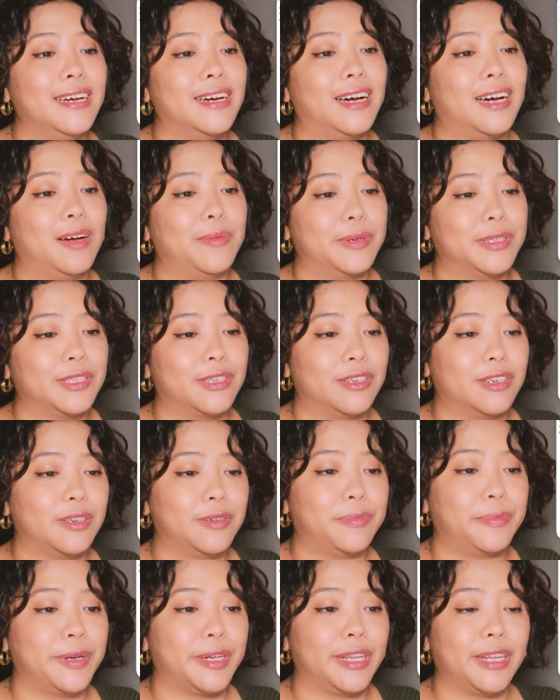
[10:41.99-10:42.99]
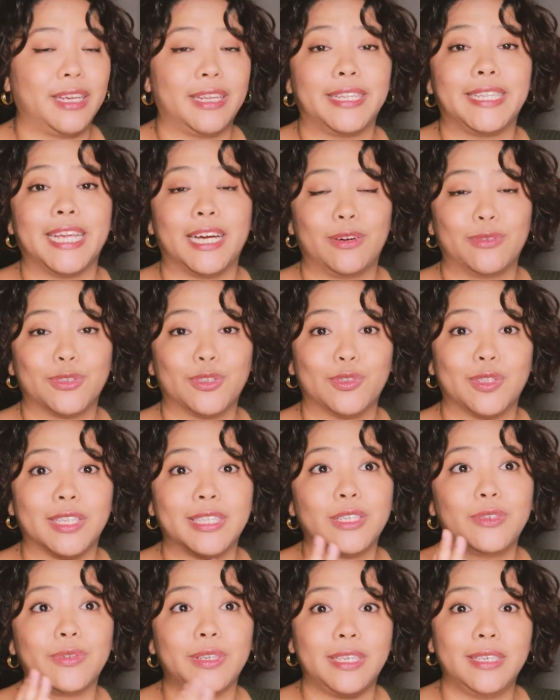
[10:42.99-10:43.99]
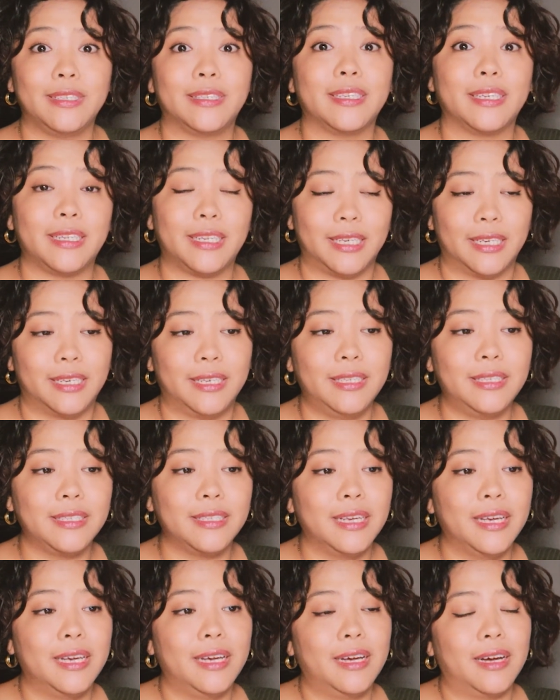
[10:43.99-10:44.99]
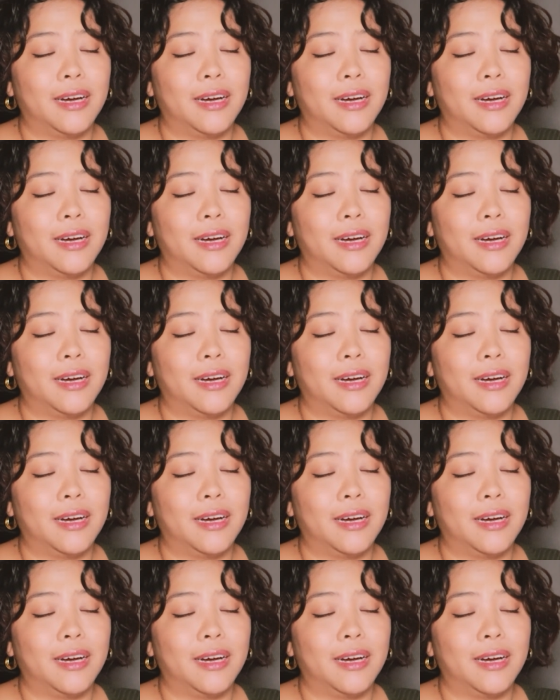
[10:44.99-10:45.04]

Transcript: and started breaking it down. So that's how easy it is